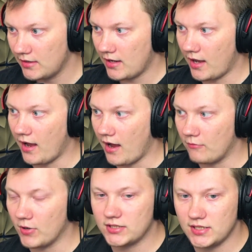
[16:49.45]
I
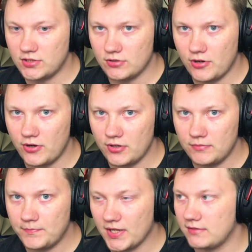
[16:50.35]
wanted to learn,
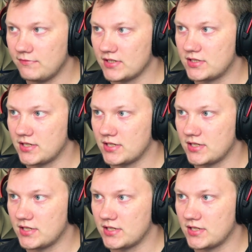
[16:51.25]
but it was,